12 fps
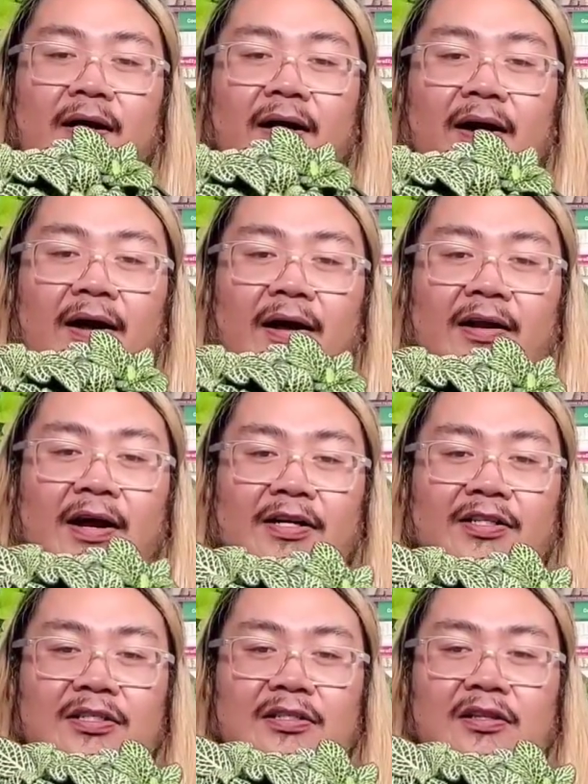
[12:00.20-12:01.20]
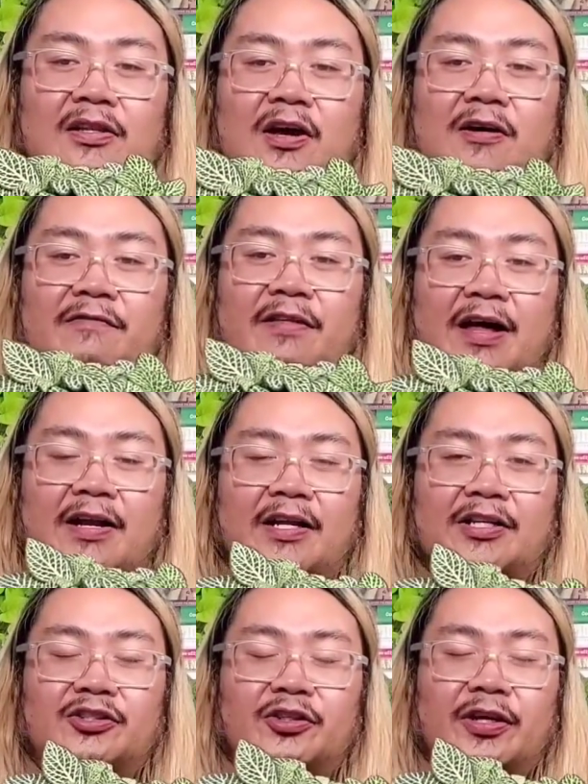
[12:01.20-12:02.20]
And I just love that
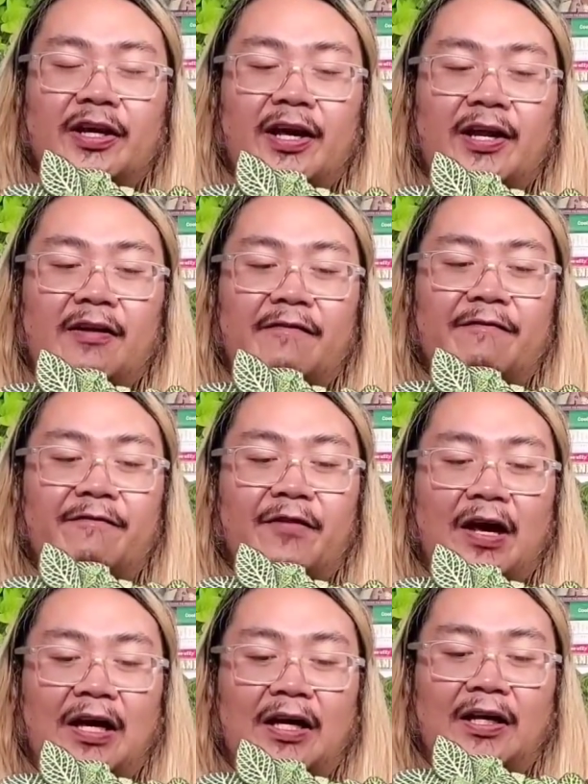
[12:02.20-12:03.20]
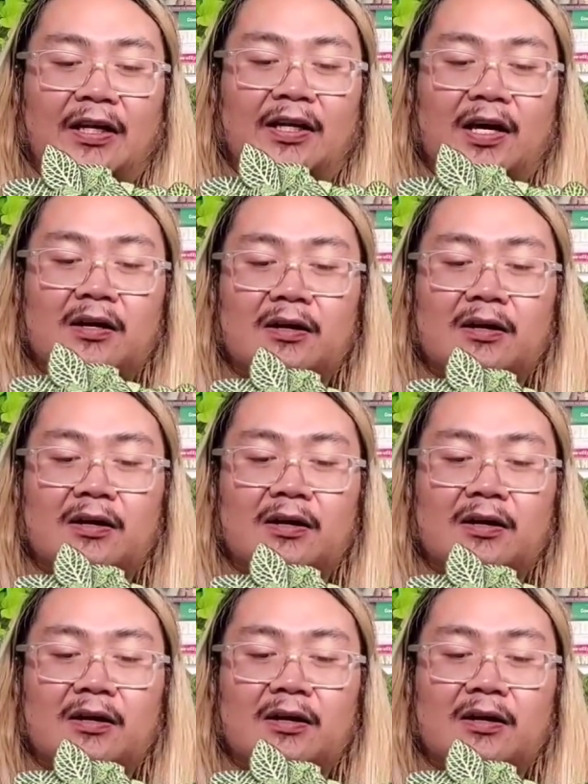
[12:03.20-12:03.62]
intricate veining